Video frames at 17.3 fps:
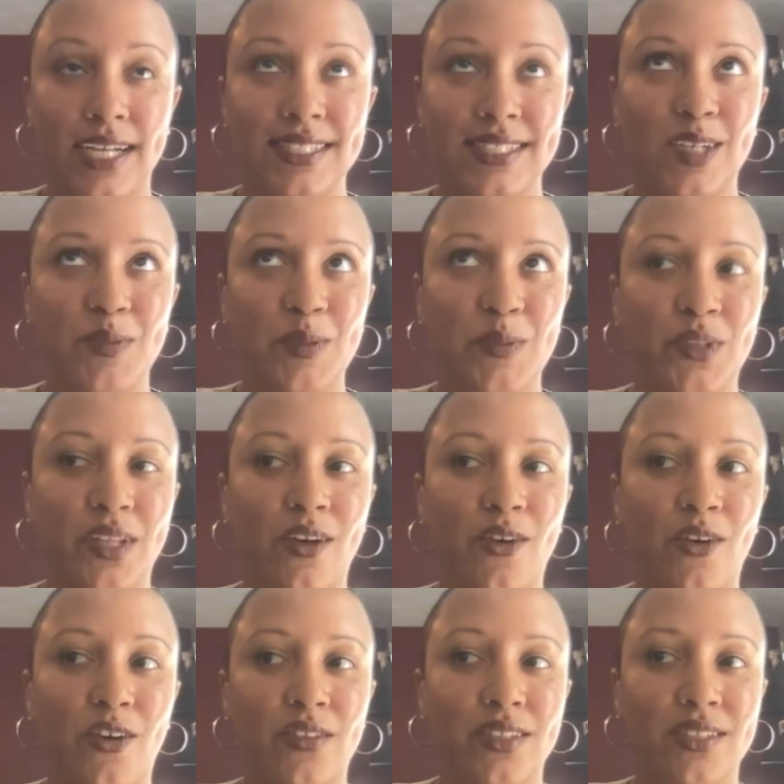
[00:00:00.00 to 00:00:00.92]
tell people that
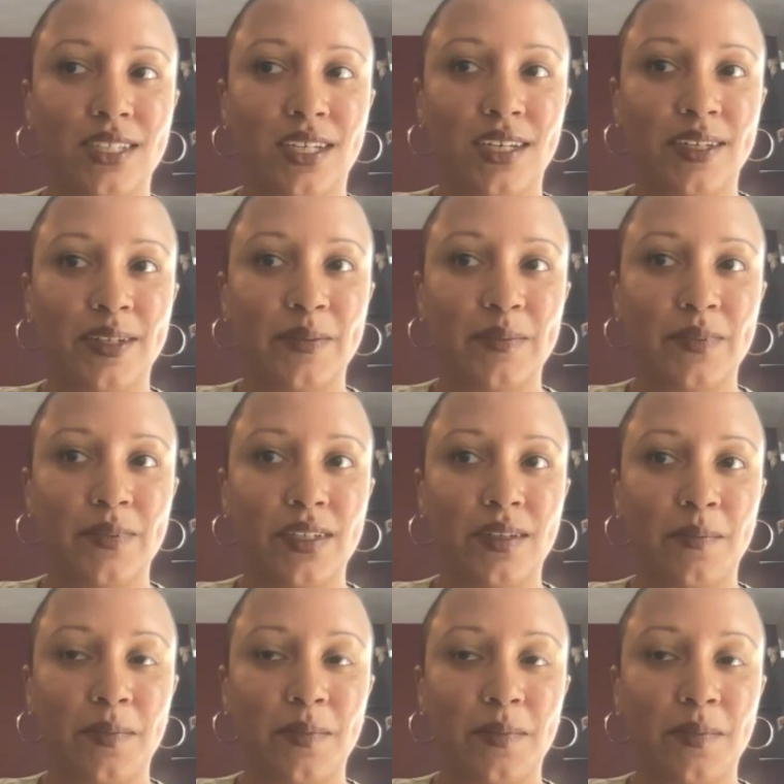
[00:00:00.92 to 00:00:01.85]
all the time.
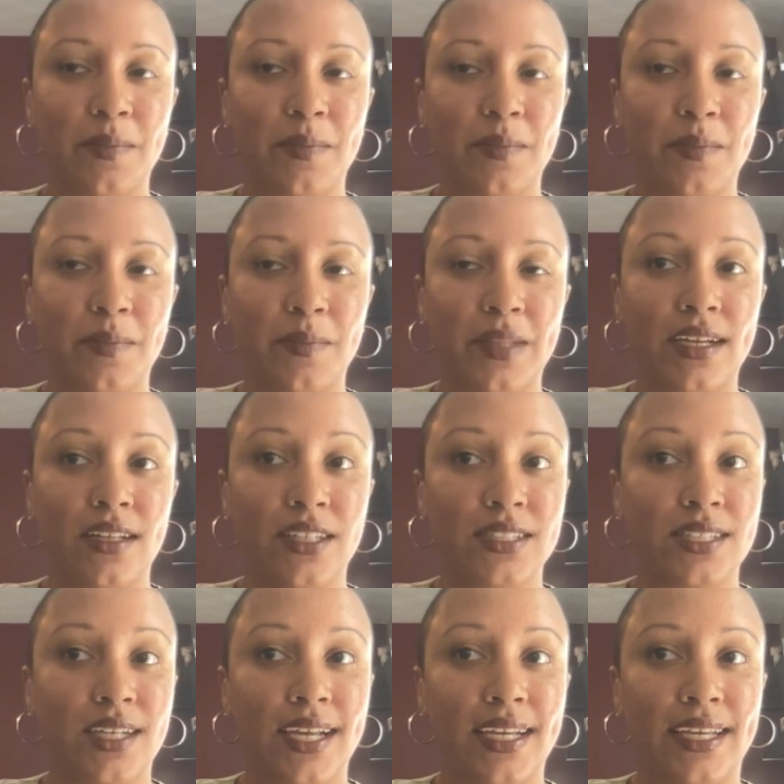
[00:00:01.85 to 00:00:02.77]
I'm like,
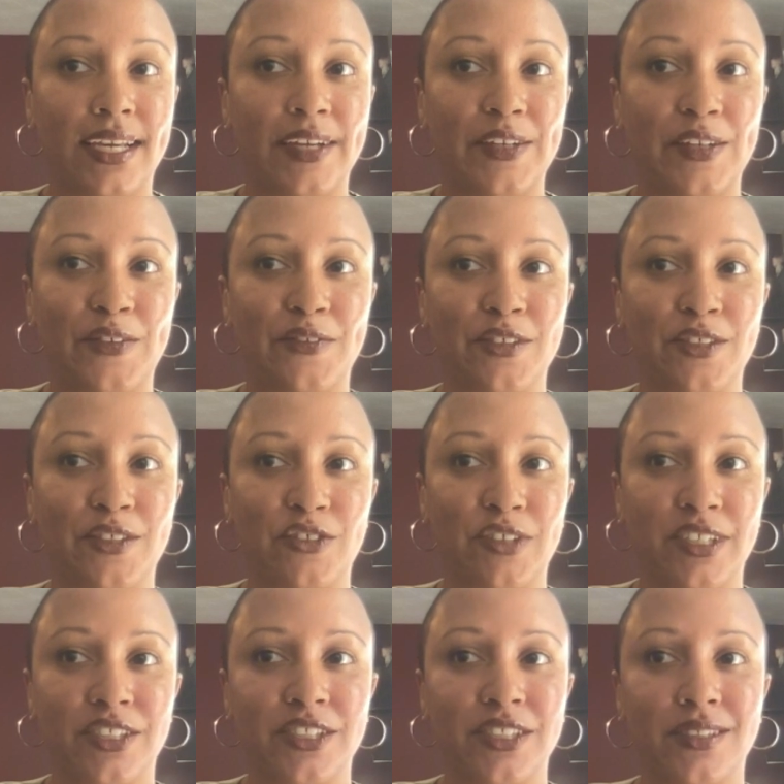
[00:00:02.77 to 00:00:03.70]
listen, I get your
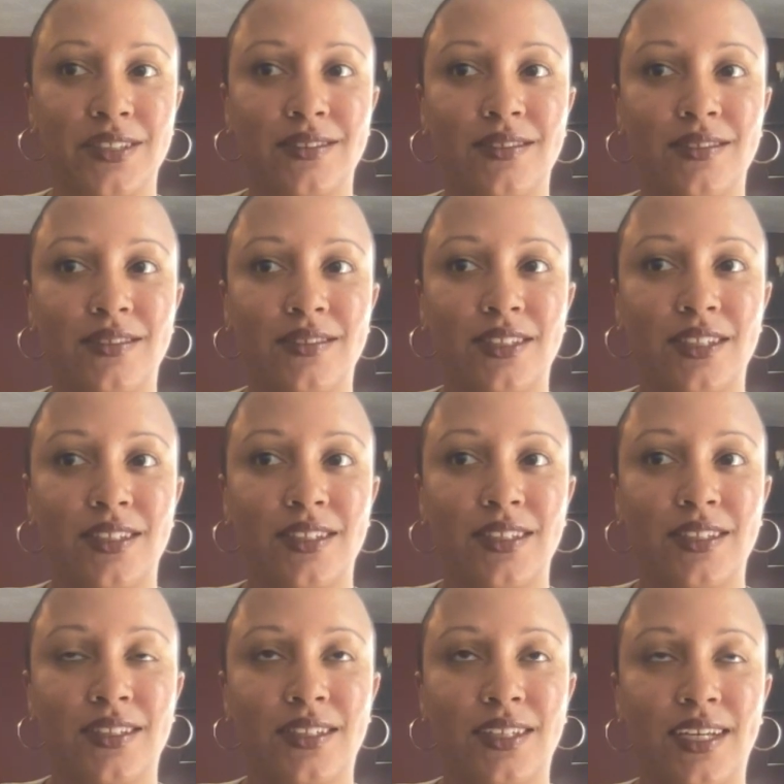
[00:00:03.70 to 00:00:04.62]
frustration,
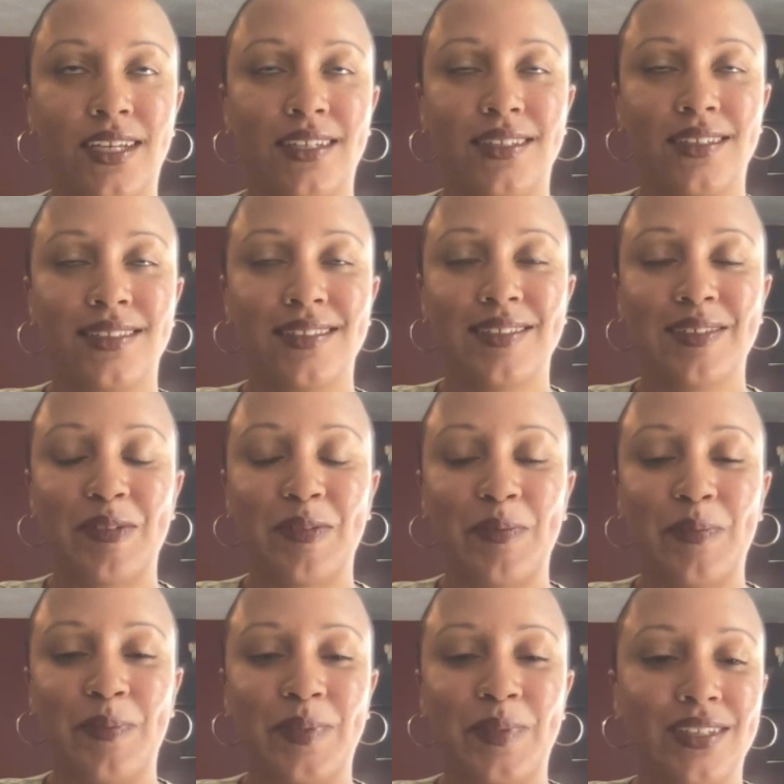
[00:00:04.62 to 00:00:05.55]
like,
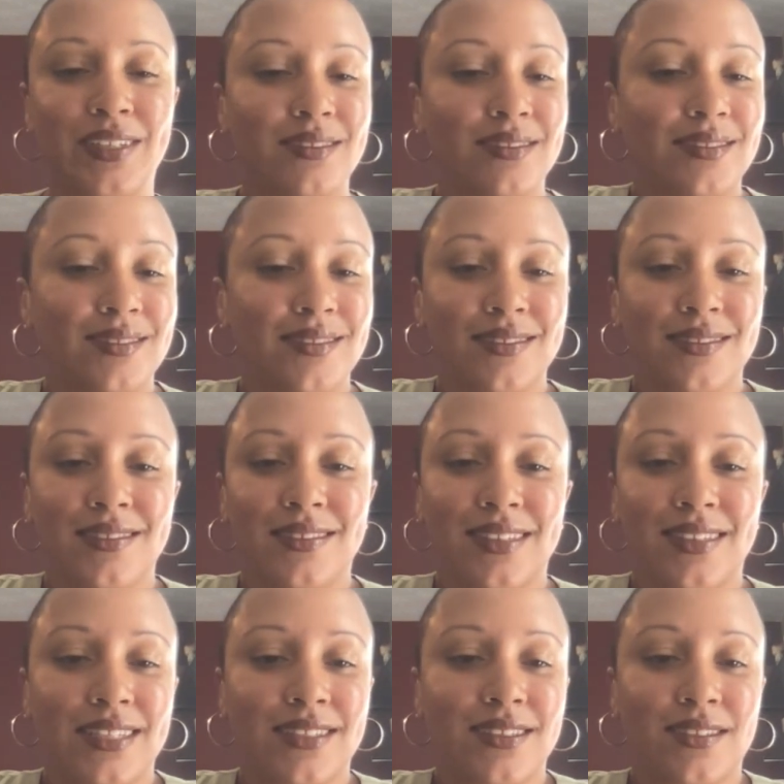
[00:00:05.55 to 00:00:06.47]
but
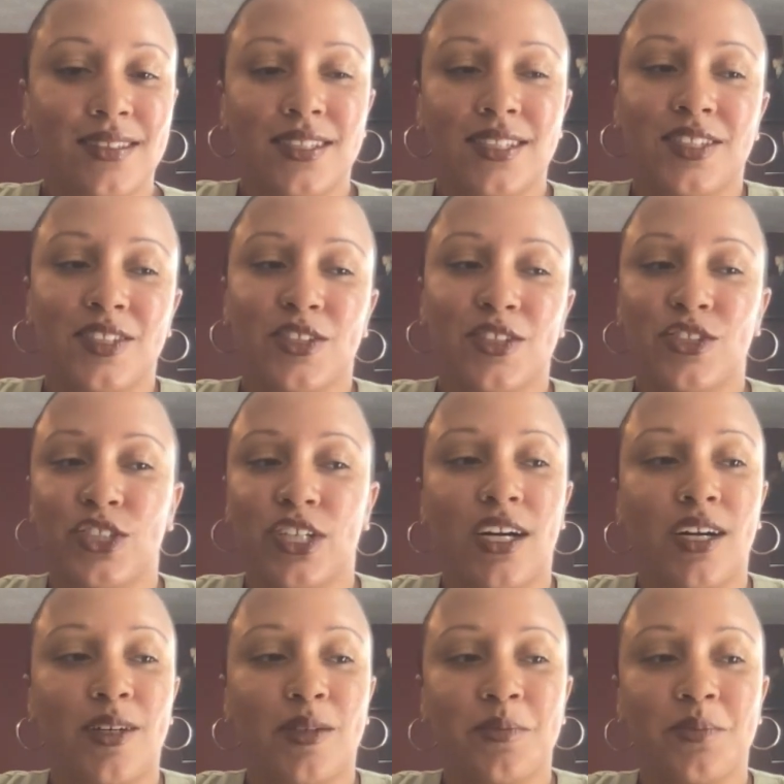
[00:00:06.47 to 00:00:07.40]
this is their
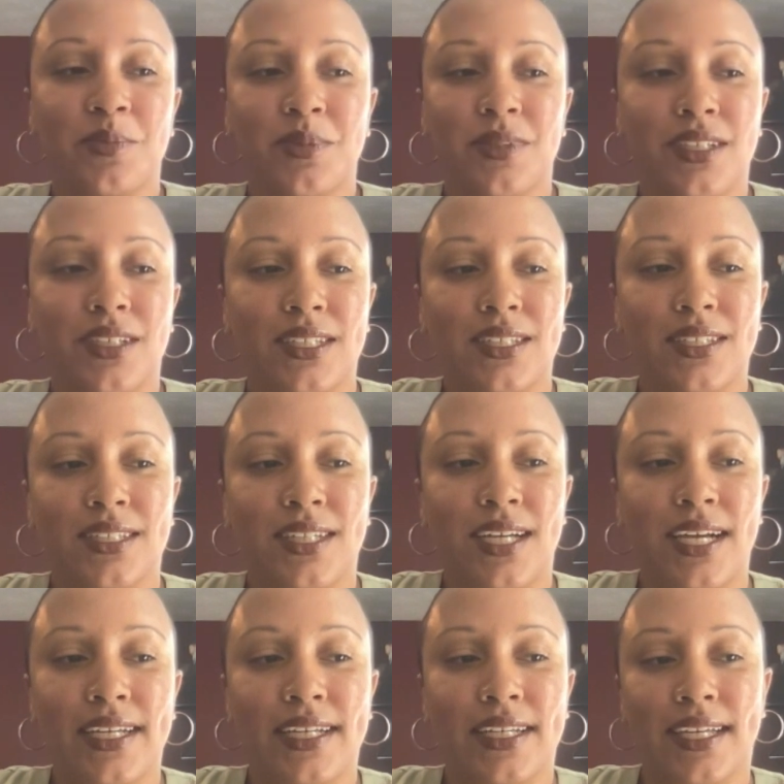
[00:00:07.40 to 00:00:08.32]
job,
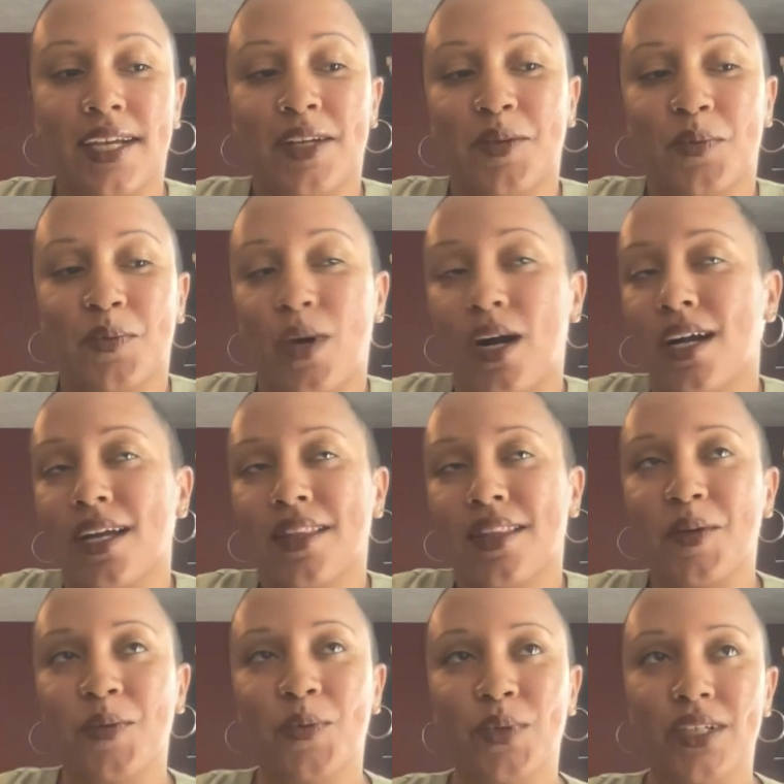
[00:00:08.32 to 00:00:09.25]
and I get why
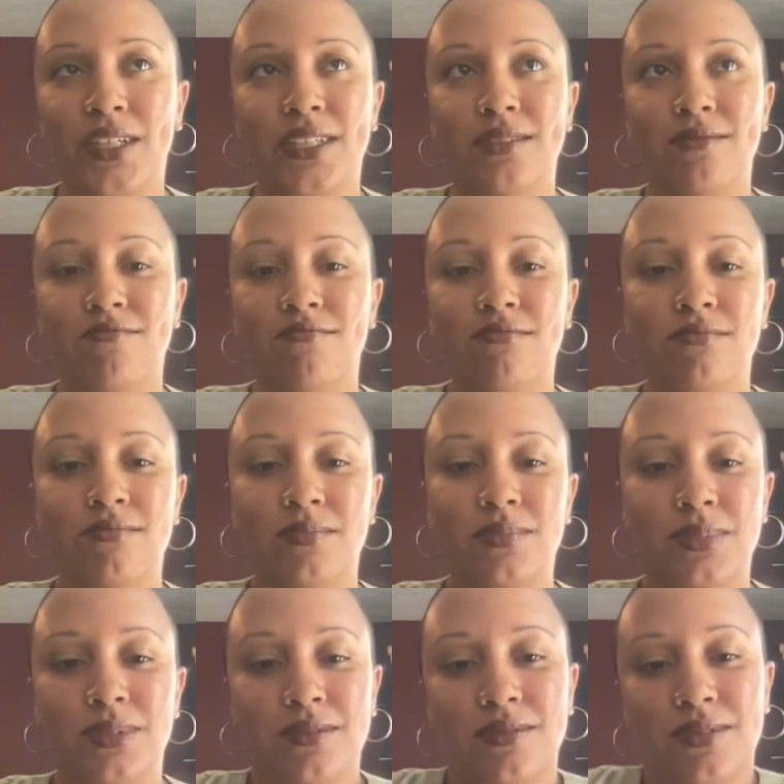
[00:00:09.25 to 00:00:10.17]
they wouldn't
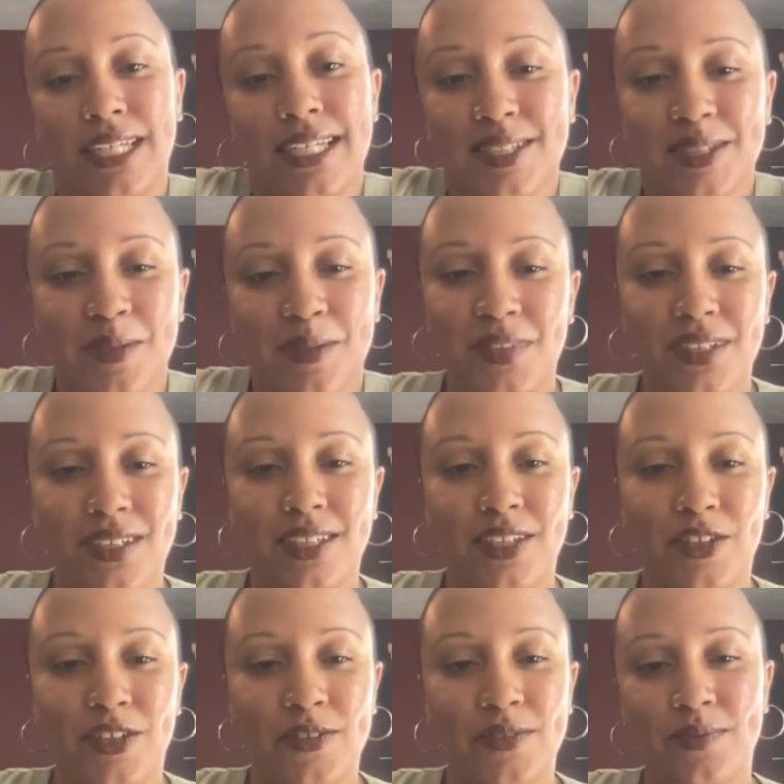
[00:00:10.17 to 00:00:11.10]
say something,
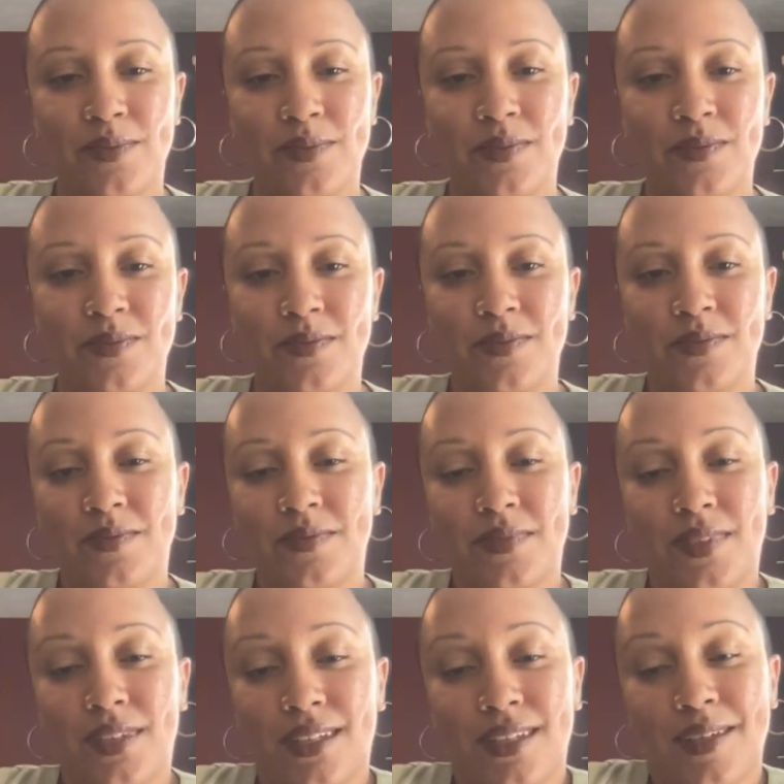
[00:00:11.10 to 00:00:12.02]

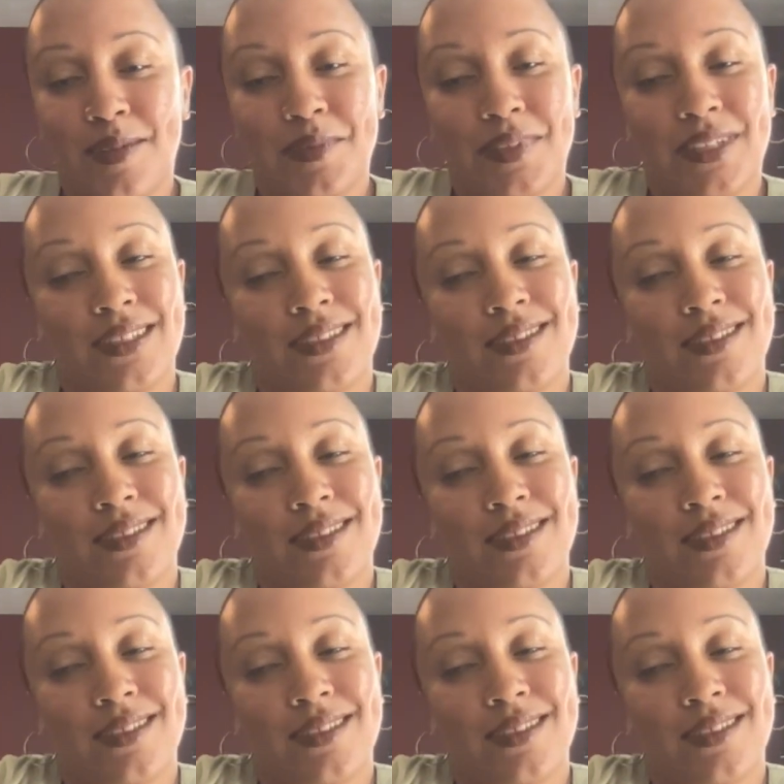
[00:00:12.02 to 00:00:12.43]
I'm like,